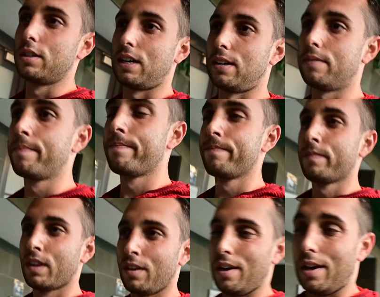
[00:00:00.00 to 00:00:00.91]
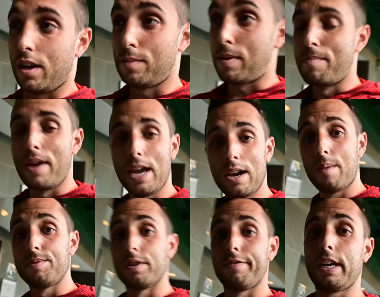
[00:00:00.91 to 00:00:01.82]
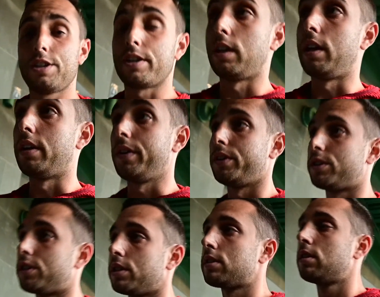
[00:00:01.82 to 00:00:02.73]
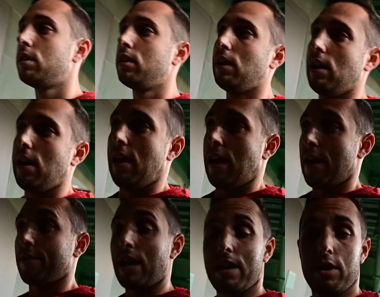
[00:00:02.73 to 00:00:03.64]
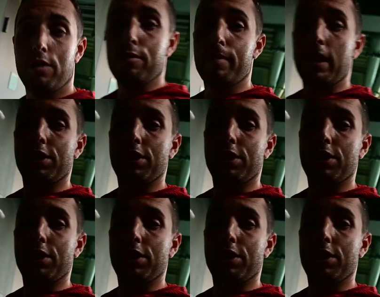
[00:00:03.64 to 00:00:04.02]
And you know, my main observation here is just I've got it over my